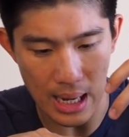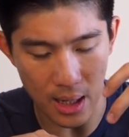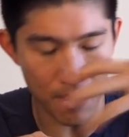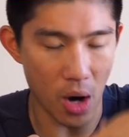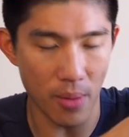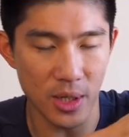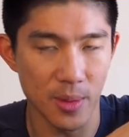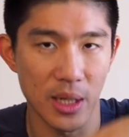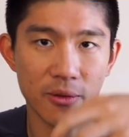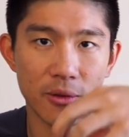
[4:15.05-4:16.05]
compartment
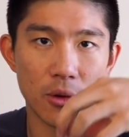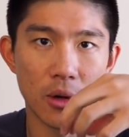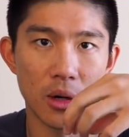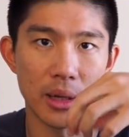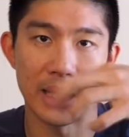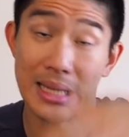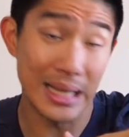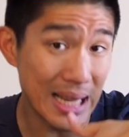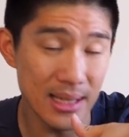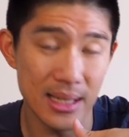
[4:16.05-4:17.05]
space for things like
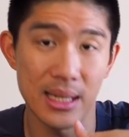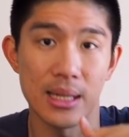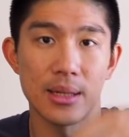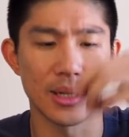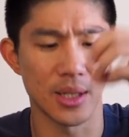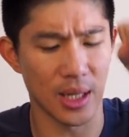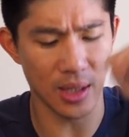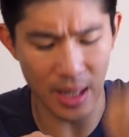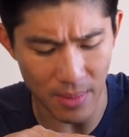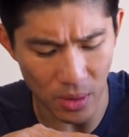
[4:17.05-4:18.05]
lenses, things
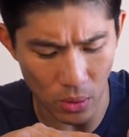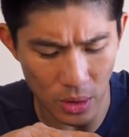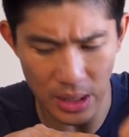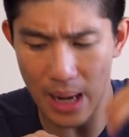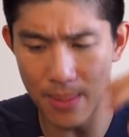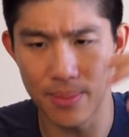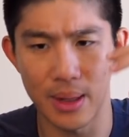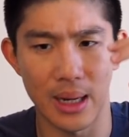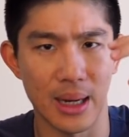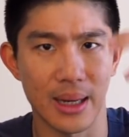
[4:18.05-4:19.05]
that can be rolled up,
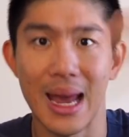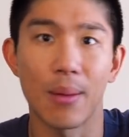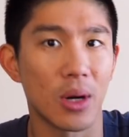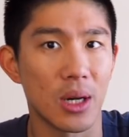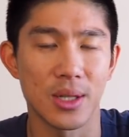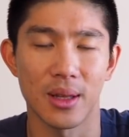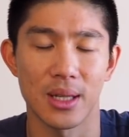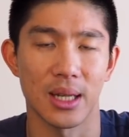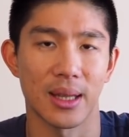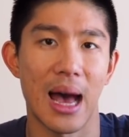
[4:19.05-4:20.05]
cameras and
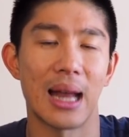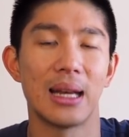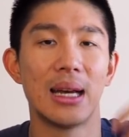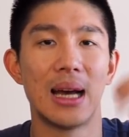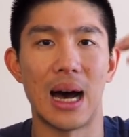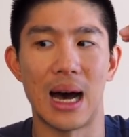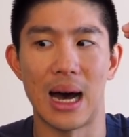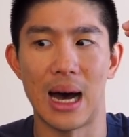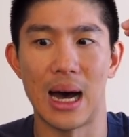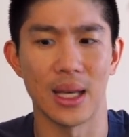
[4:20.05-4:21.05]
things like that,
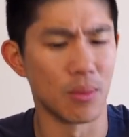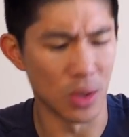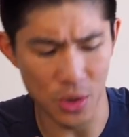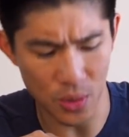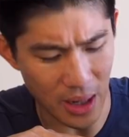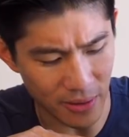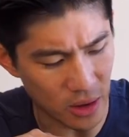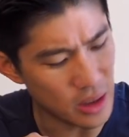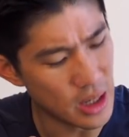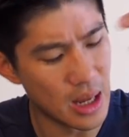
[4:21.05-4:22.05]
gimbals,
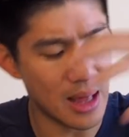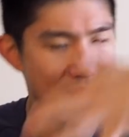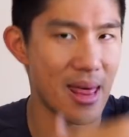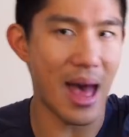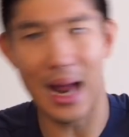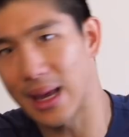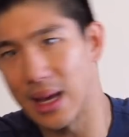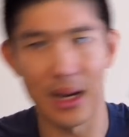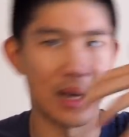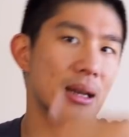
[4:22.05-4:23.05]
whatever, that
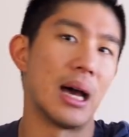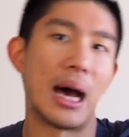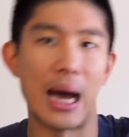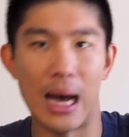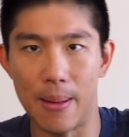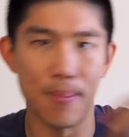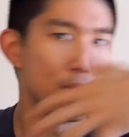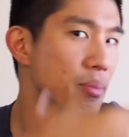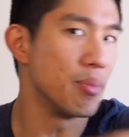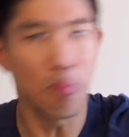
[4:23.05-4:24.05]
can
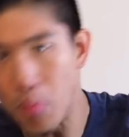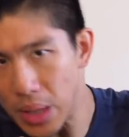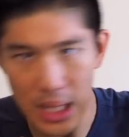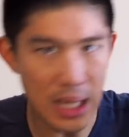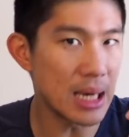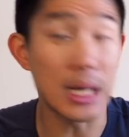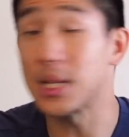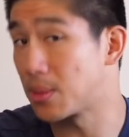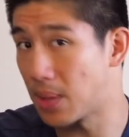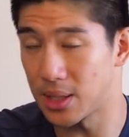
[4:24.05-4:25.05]
be
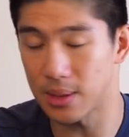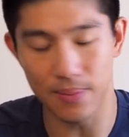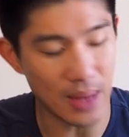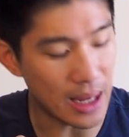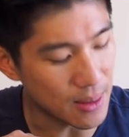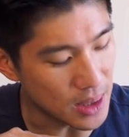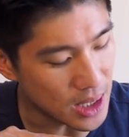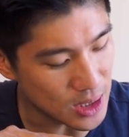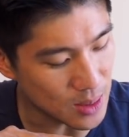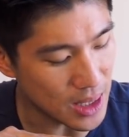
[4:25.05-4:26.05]
customized. That can be
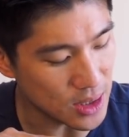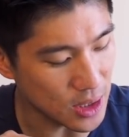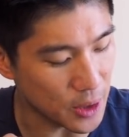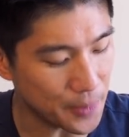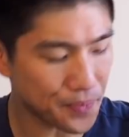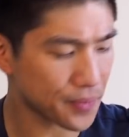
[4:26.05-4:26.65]
customized here.